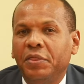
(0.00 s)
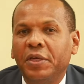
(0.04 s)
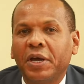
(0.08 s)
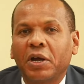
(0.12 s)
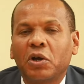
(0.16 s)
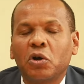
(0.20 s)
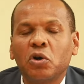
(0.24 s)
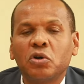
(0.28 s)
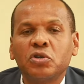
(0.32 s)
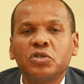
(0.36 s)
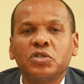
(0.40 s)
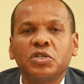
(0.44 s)
The
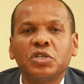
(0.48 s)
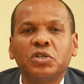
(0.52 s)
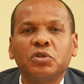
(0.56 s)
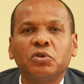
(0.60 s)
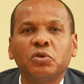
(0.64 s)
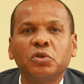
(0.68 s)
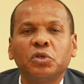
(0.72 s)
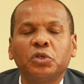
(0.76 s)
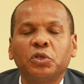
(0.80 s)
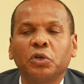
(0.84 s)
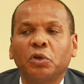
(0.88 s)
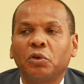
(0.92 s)

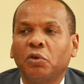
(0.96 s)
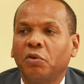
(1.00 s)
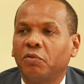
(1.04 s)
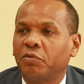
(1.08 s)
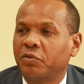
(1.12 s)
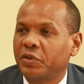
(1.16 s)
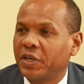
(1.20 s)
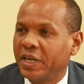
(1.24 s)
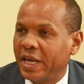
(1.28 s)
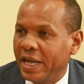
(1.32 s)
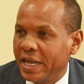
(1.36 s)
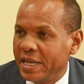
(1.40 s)
Constitution
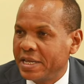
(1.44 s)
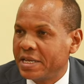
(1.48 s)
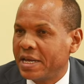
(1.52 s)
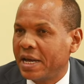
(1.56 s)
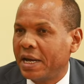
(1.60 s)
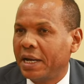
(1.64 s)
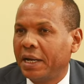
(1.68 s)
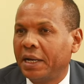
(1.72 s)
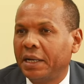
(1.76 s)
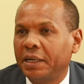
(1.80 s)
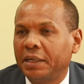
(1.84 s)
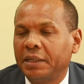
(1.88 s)
of
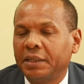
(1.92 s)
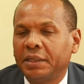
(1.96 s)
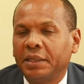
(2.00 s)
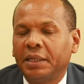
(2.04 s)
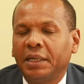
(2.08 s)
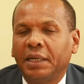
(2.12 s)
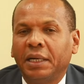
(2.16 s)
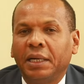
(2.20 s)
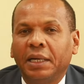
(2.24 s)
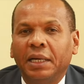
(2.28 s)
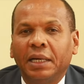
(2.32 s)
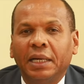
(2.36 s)
Kenya
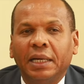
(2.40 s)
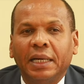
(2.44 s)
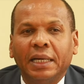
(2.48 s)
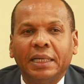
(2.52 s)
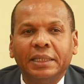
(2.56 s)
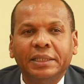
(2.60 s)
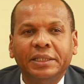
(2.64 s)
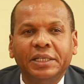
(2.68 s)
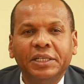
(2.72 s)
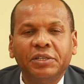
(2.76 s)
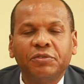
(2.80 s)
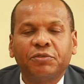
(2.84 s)

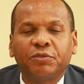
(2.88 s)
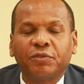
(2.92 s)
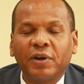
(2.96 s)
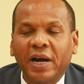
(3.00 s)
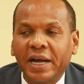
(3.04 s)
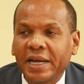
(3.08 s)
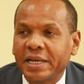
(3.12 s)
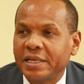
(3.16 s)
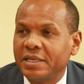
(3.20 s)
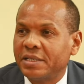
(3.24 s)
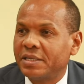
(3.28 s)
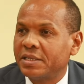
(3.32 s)

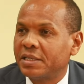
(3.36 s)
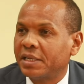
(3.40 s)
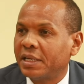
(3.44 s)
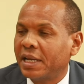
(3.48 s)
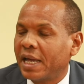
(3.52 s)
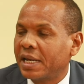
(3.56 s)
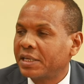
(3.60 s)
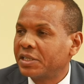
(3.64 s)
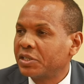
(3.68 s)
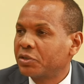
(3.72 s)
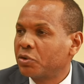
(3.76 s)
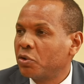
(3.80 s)
defines
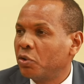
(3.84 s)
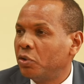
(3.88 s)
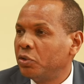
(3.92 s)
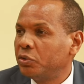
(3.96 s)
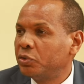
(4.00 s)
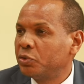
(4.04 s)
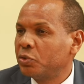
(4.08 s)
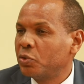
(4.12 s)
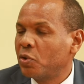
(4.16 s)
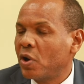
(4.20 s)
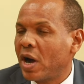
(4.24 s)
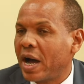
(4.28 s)
in Article
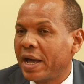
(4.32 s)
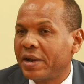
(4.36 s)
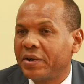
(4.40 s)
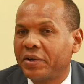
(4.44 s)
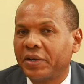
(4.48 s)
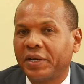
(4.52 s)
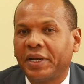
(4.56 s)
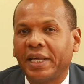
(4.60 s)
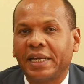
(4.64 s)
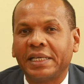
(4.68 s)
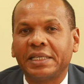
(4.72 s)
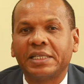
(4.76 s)

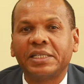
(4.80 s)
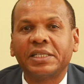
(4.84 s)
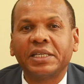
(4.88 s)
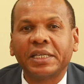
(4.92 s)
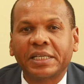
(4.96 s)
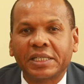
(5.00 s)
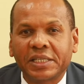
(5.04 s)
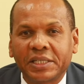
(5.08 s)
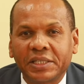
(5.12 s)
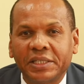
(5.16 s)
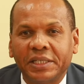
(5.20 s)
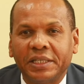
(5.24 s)

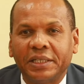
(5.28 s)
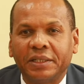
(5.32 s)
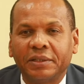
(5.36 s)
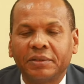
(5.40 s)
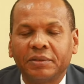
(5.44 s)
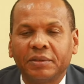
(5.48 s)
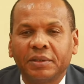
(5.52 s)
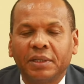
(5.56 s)
260